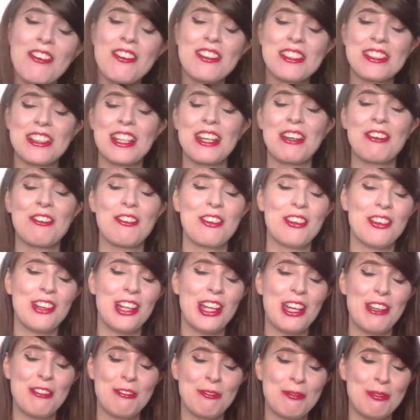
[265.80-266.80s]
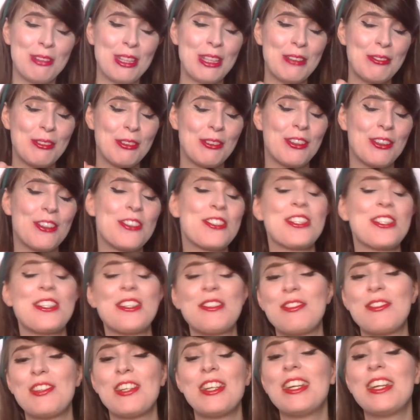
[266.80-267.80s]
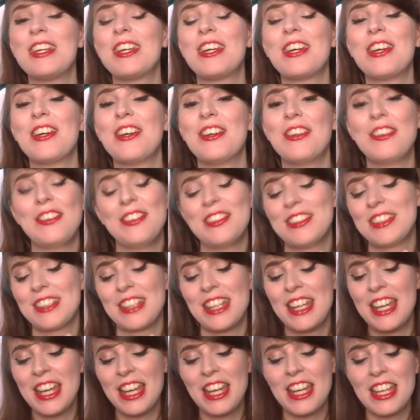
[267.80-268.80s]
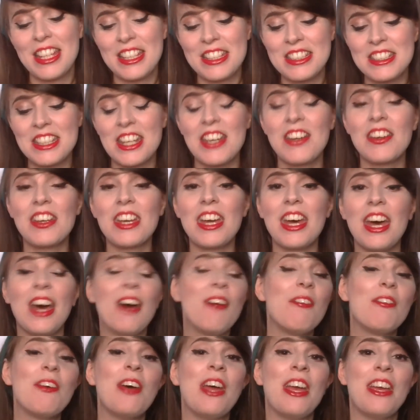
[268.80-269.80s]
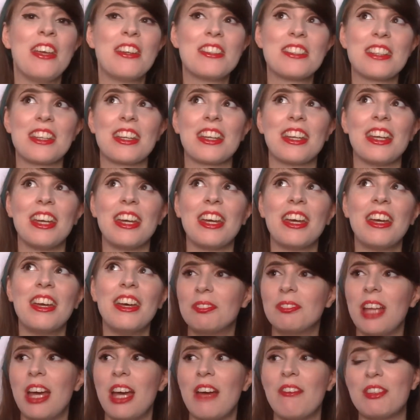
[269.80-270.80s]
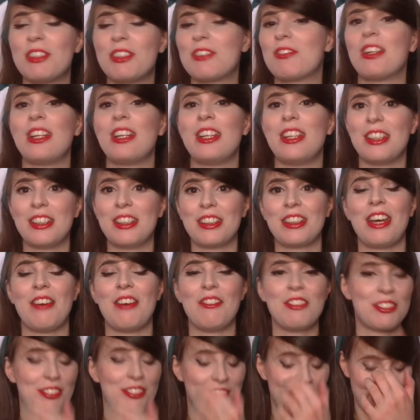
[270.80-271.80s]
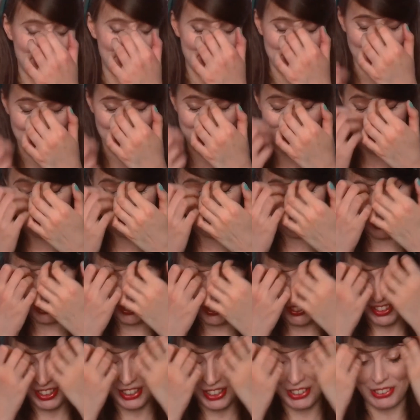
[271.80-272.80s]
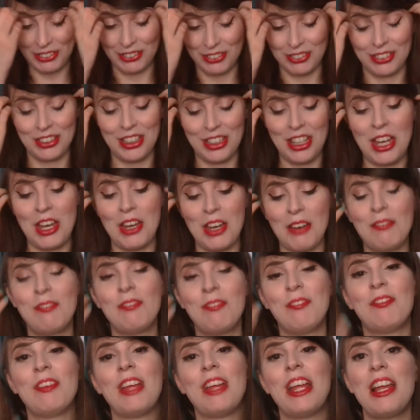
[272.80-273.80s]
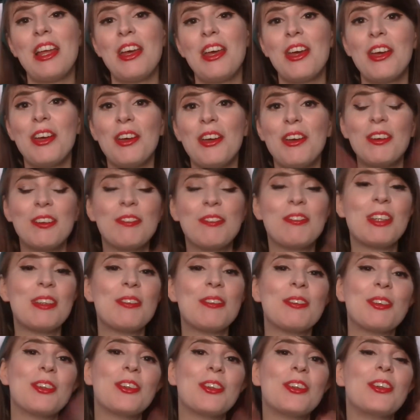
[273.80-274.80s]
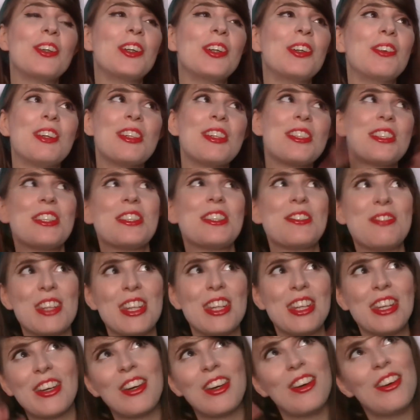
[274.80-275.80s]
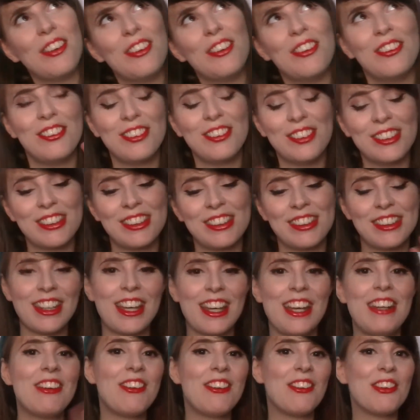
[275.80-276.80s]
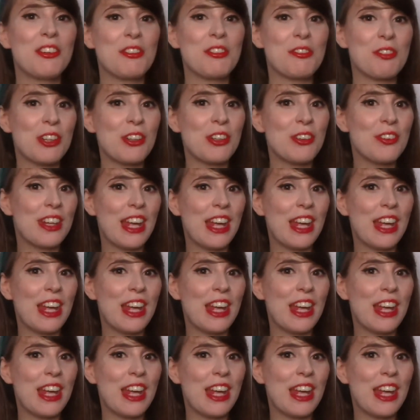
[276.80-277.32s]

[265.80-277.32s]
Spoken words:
was like real life people watching these videos. So yeah, basically that was really exciting. That was really cool. Hello people who watch these videos. I know you're real